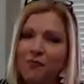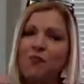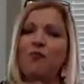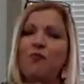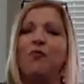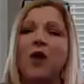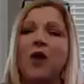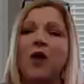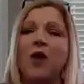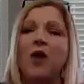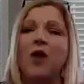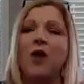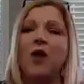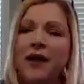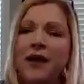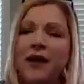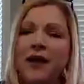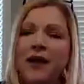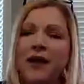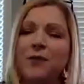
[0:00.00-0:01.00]
uh, ready
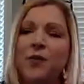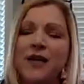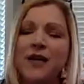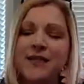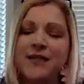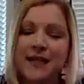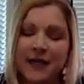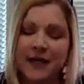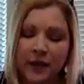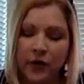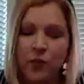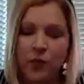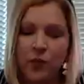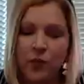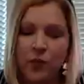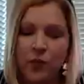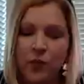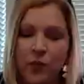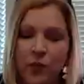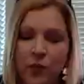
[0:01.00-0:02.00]
to press in a little
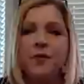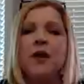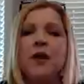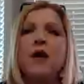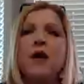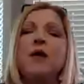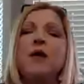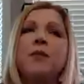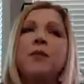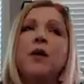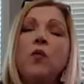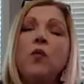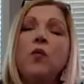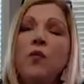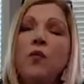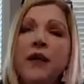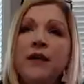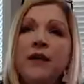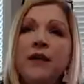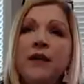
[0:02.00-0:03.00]
more. But what
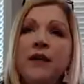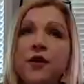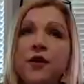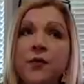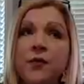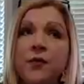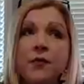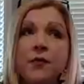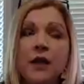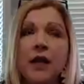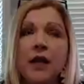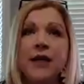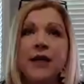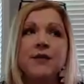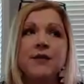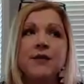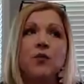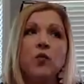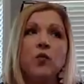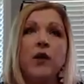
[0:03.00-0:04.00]
we do
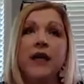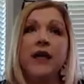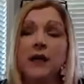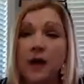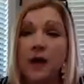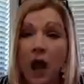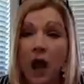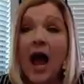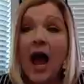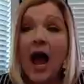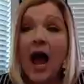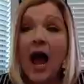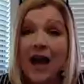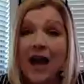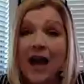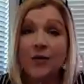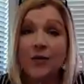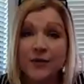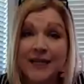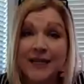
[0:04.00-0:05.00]
is we have
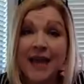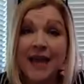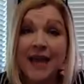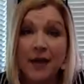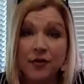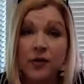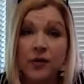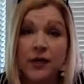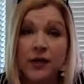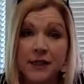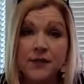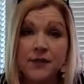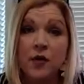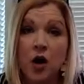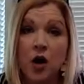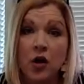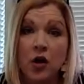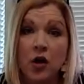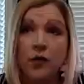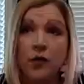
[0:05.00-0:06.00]
house gatherings for
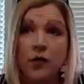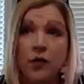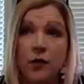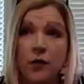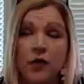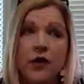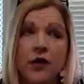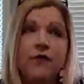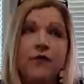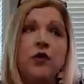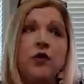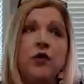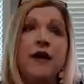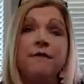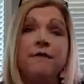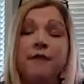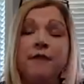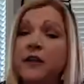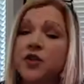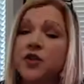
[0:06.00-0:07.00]
our new moon. If you had a
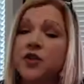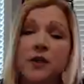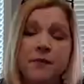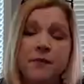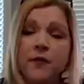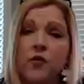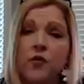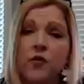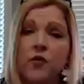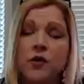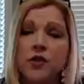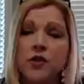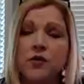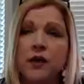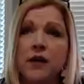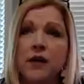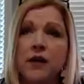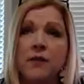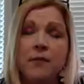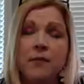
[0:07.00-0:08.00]
fellowship, of course, you
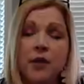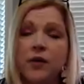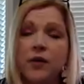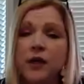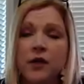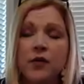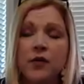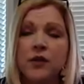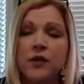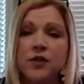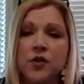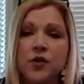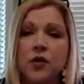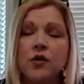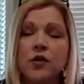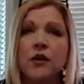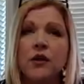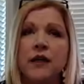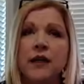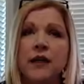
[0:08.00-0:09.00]
in a building, you could
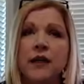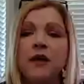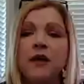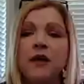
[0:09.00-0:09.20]
certainly